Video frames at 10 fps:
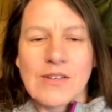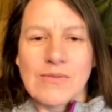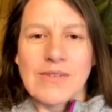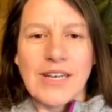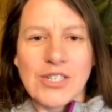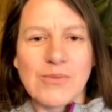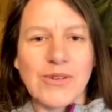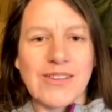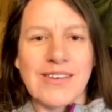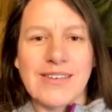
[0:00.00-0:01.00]
so
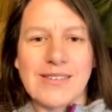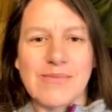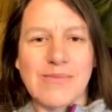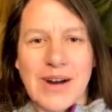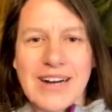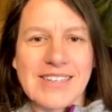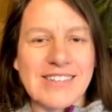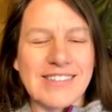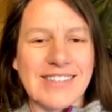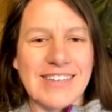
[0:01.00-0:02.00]
tangible things,
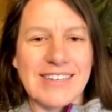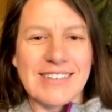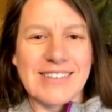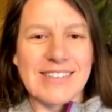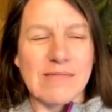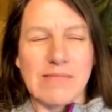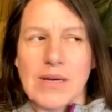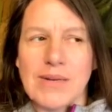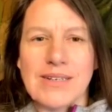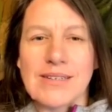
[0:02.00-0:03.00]
practical things,
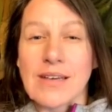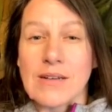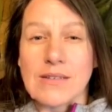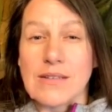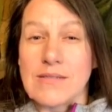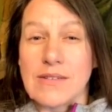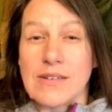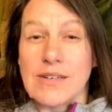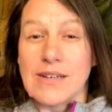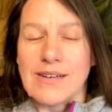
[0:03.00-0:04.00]
maybe discounts on a
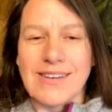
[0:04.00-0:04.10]
fun date night?